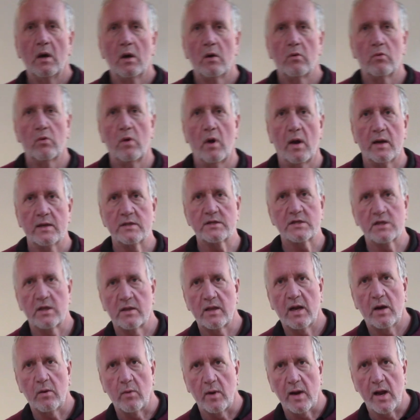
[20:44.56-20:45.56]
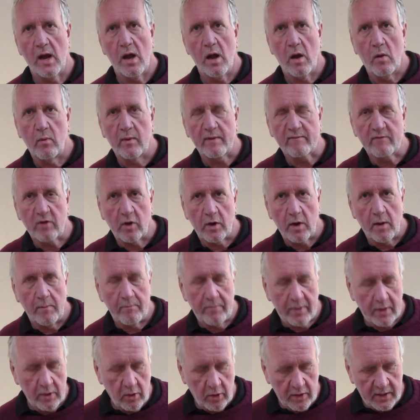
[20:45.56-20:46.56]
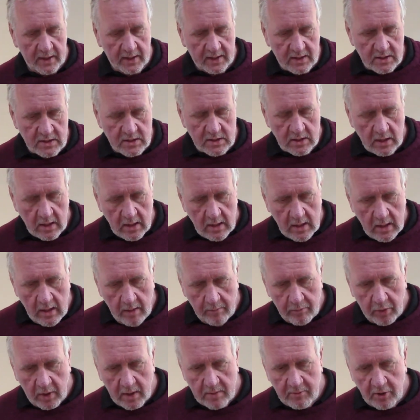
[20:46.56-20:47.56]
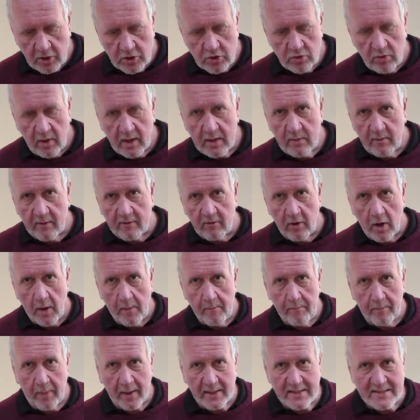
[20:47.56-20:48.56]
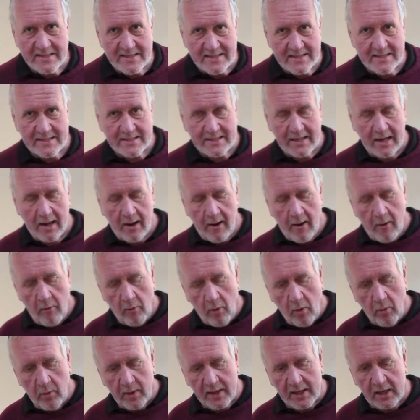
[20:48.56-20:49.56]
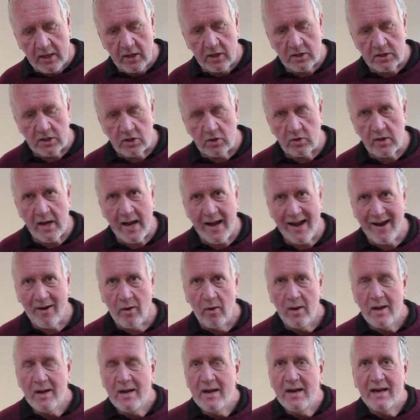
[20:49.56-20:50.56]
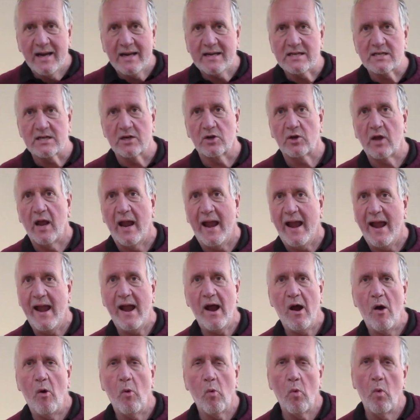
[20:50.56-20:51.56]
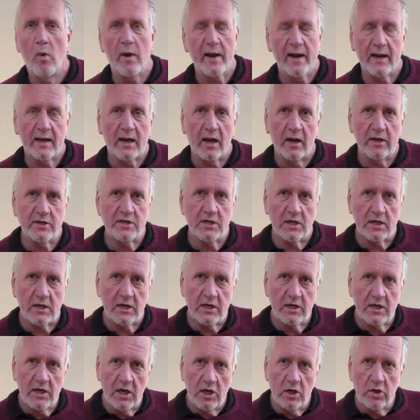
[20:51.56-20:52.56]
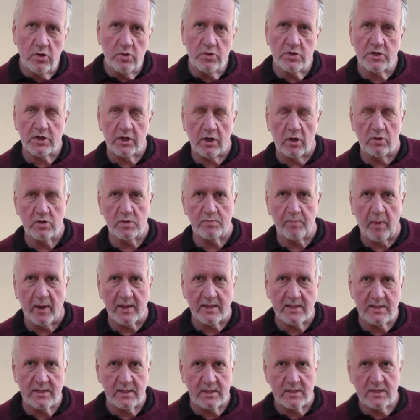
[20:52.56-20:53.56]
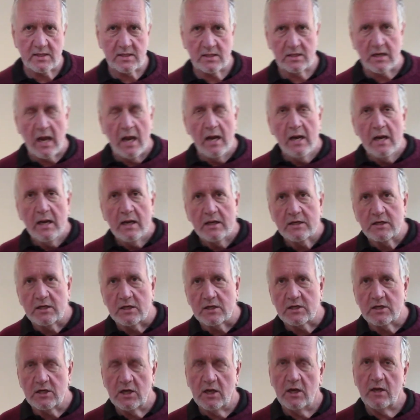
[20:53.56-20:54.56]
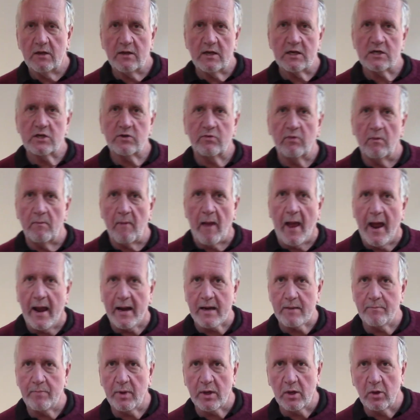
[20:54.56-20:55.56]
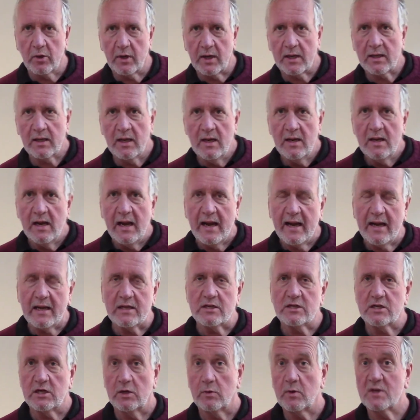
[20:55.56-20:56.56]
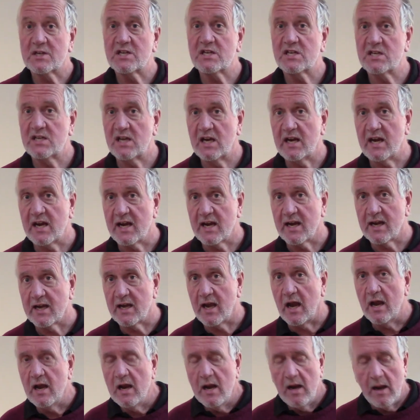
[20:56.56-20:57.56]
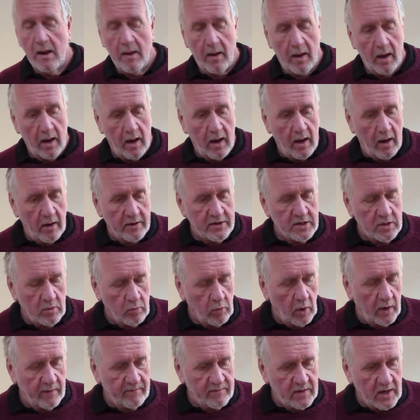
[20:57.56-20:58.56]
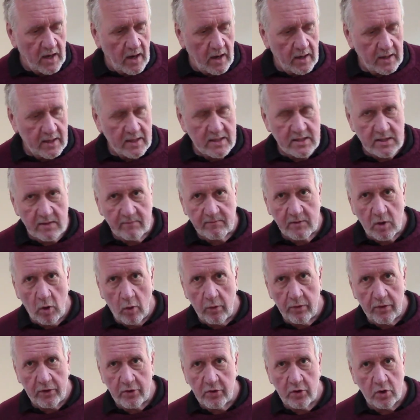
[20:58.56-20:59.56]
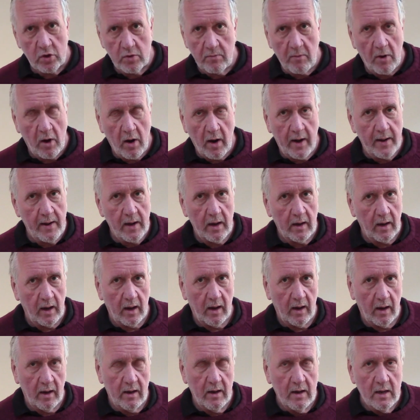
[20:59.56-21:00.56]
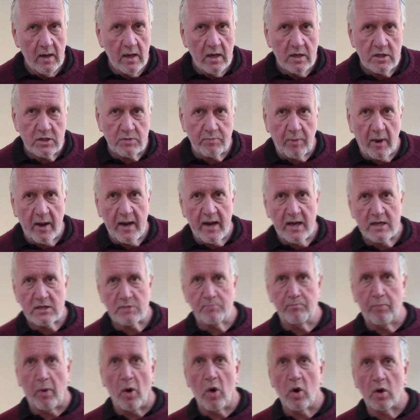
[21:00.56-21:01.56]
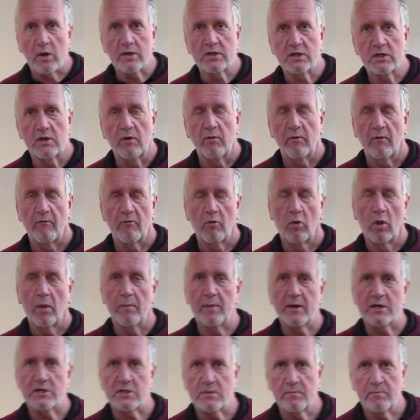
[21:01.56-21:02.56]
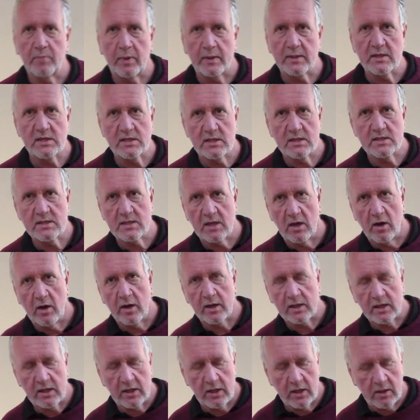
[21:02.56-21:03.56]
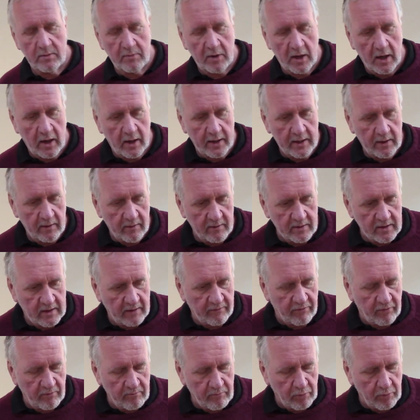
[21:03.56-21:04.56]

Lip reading: Right, so there we are. We've got our buildings pretty much ready. We've got our bases cut. What we're going to do now is look at how we're going to use those bases to turn this from a building into a scene. So what I've done is I've gone through my spares box, all the bits and pieces that I accumulate with different